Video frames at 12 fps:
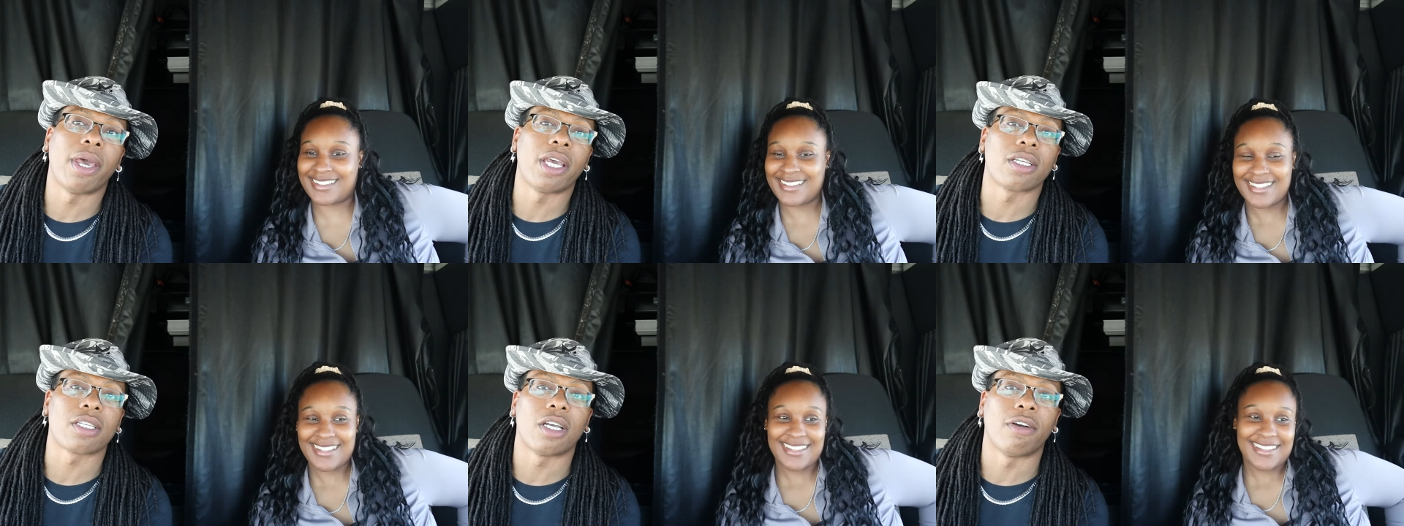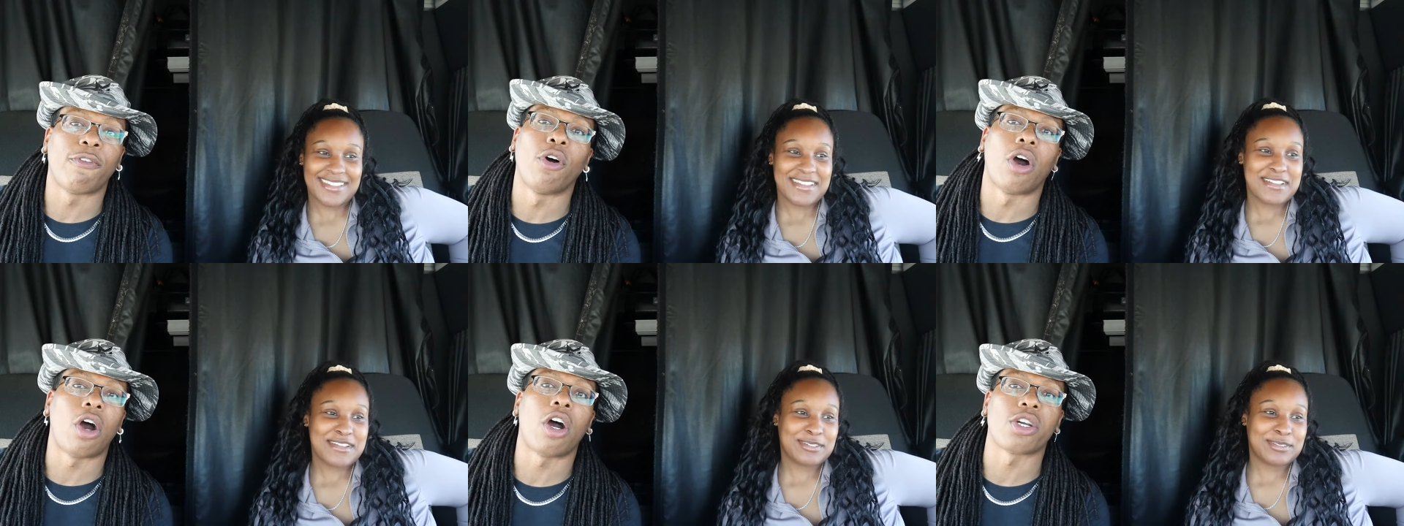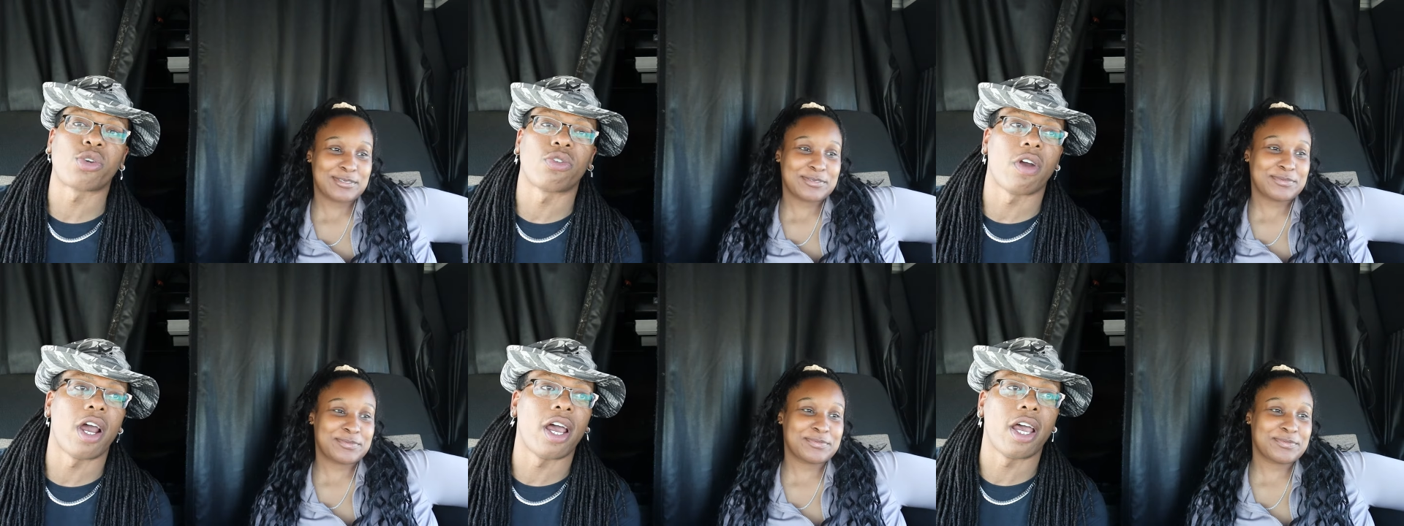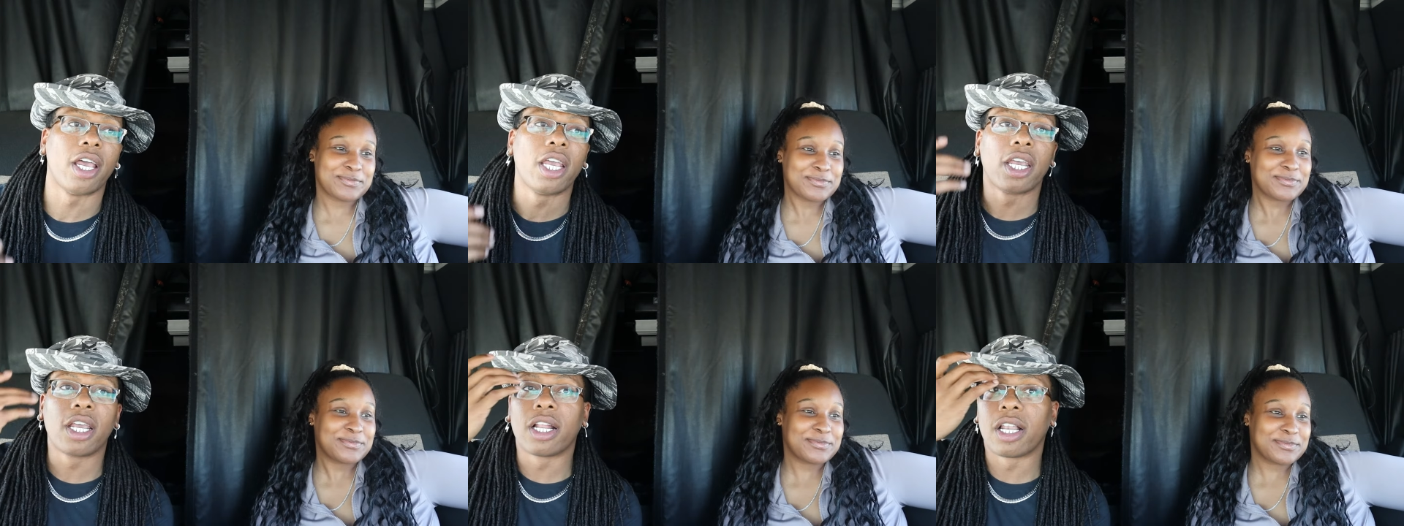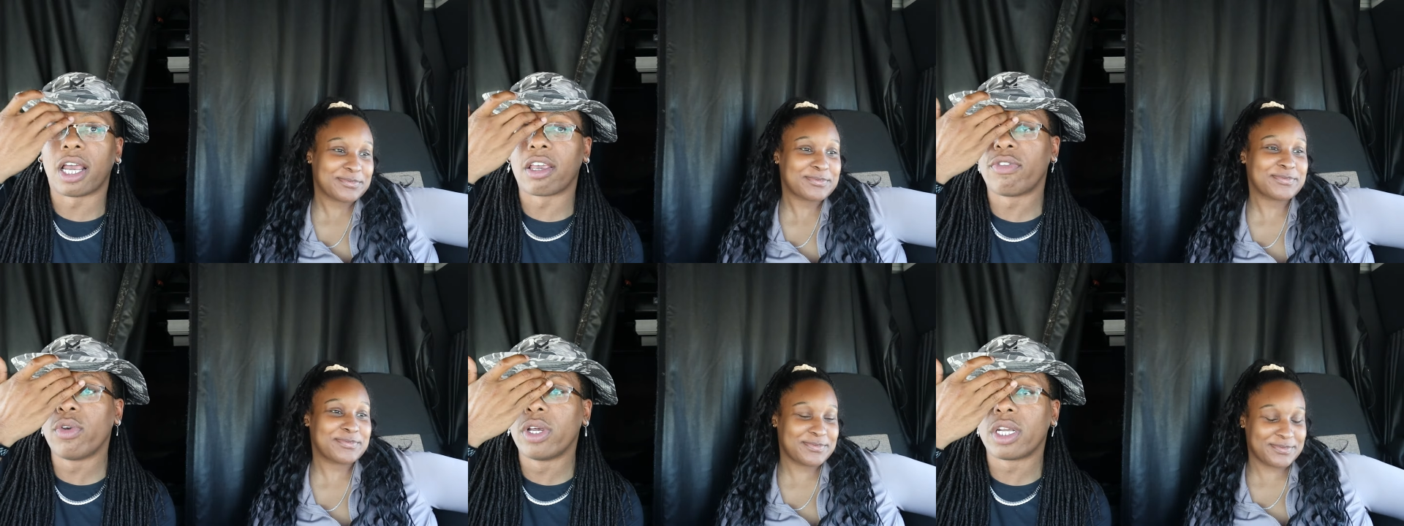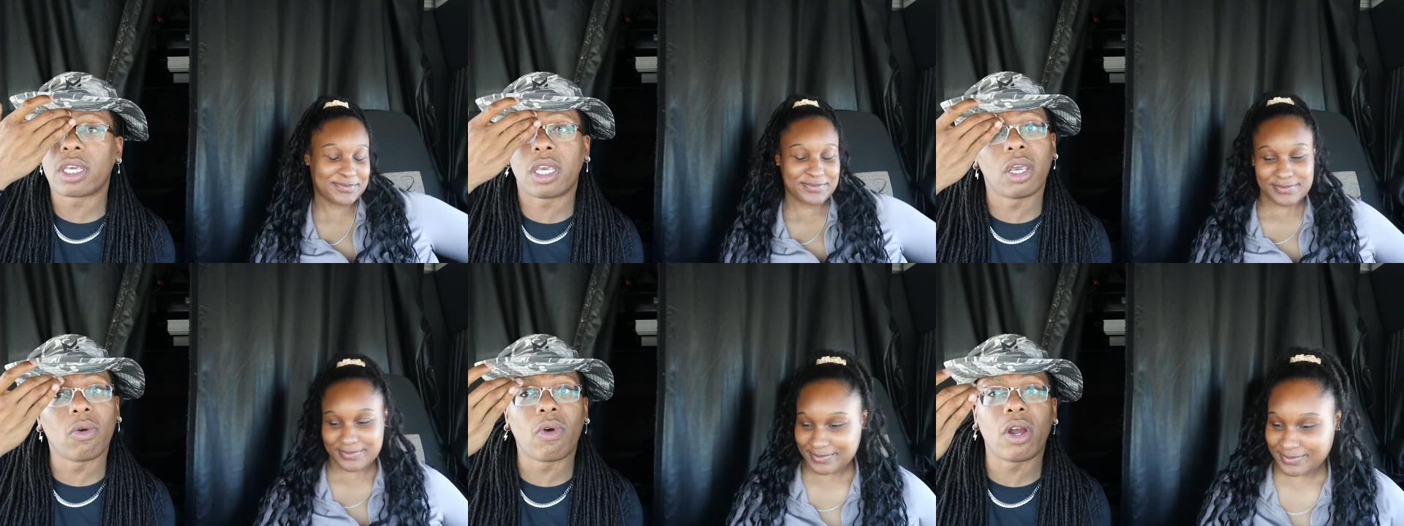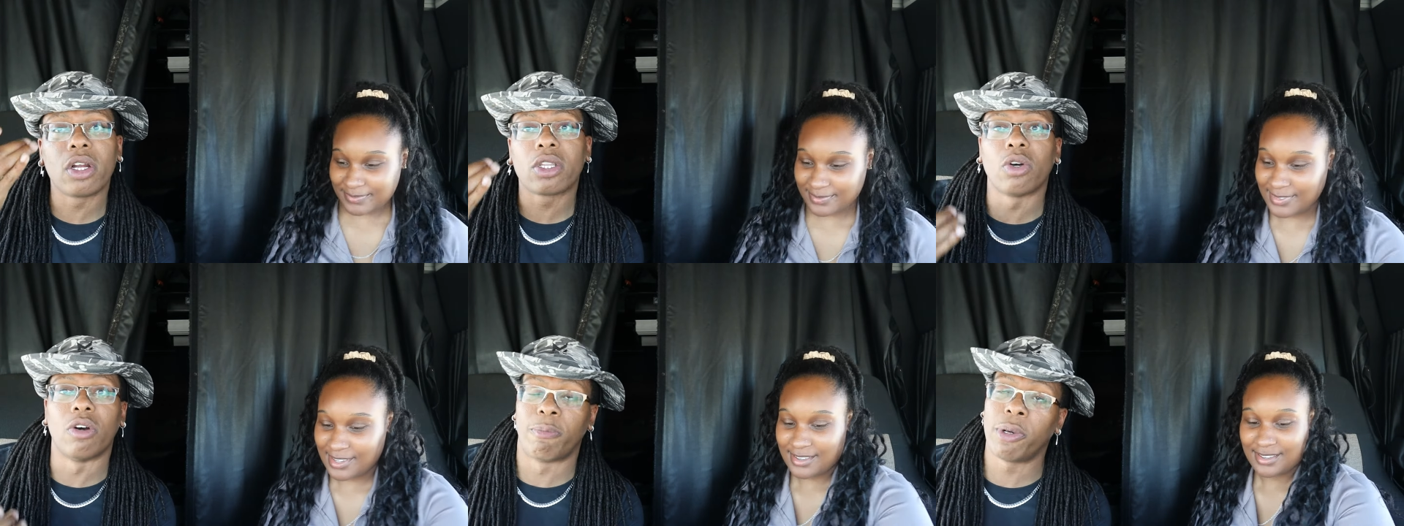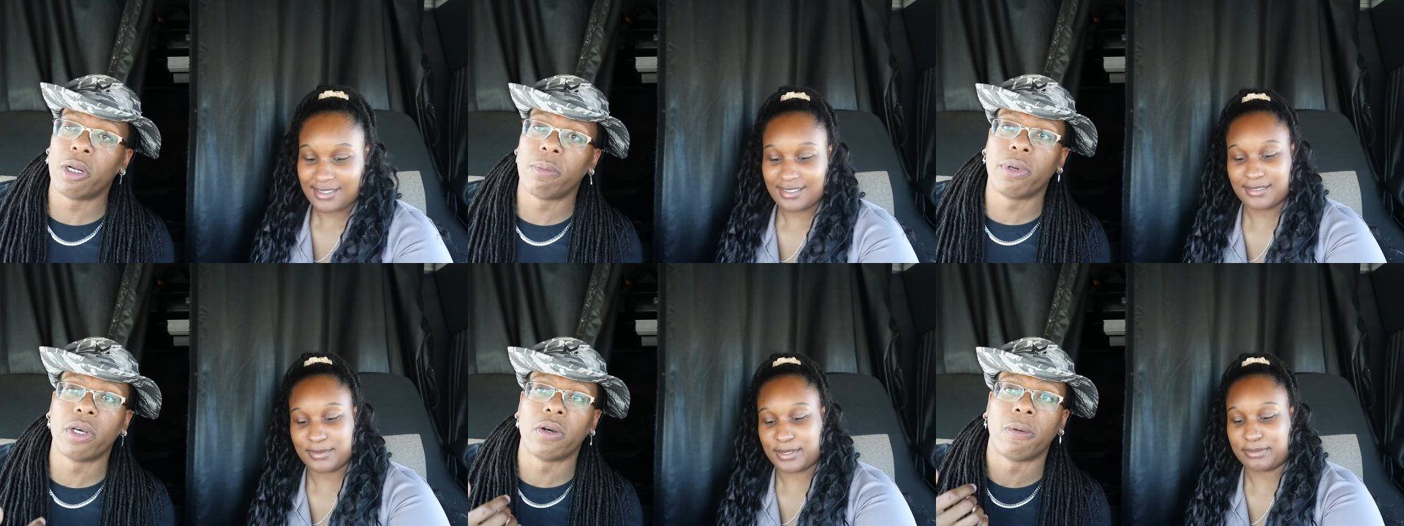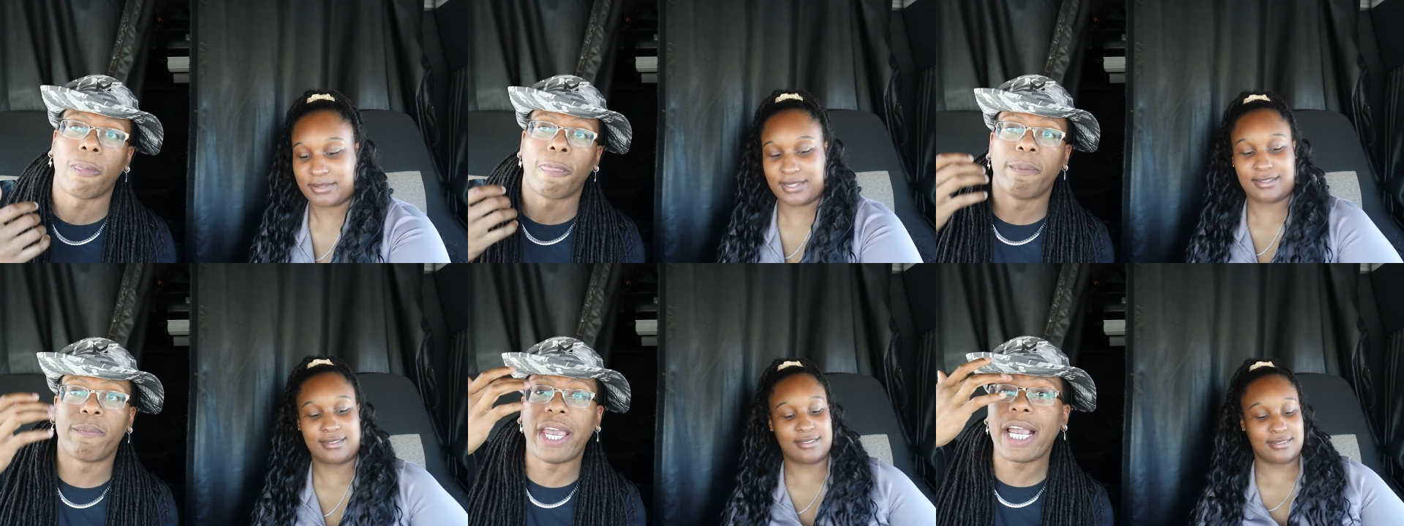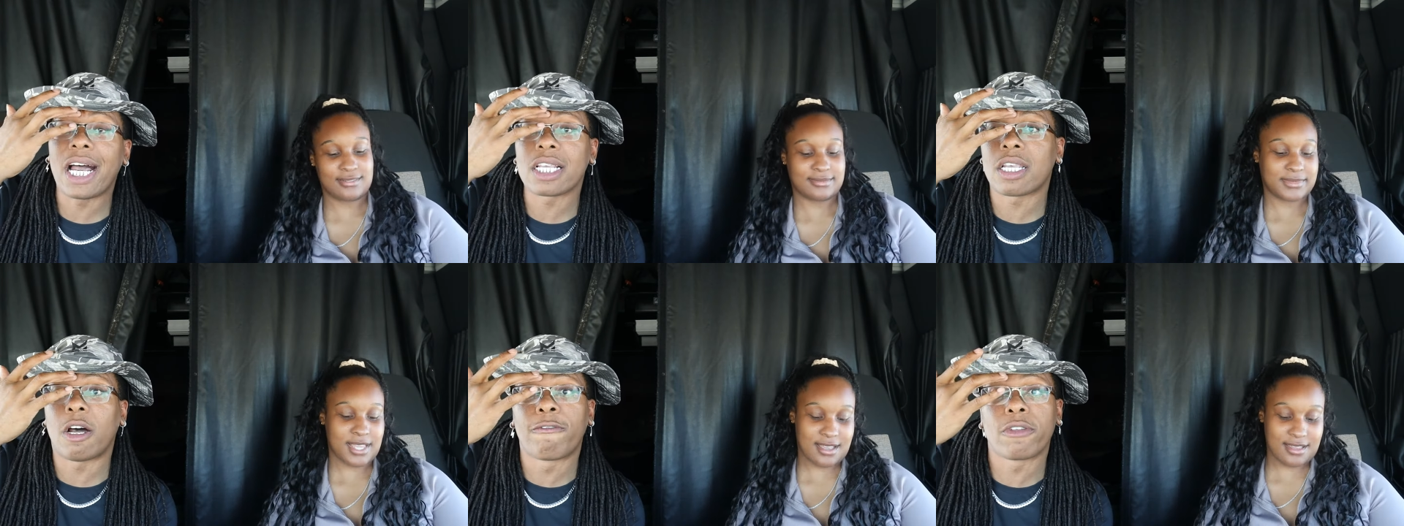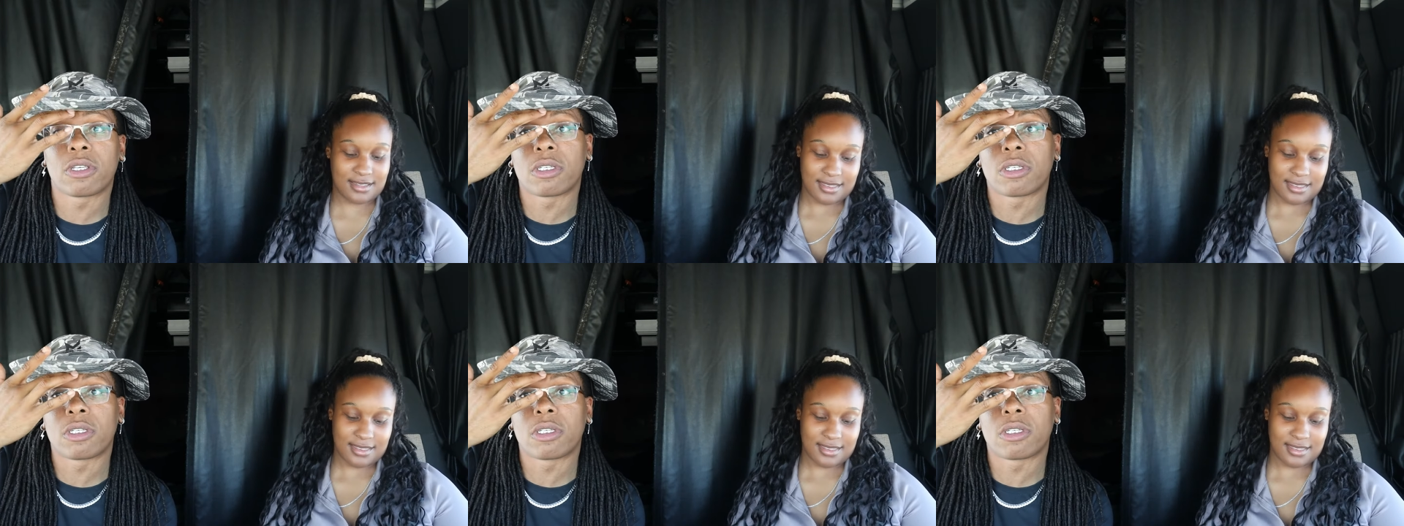Speaker 1: makes for a harsher ride. Like if you in a Kenworth or a Peterbilt, they got softer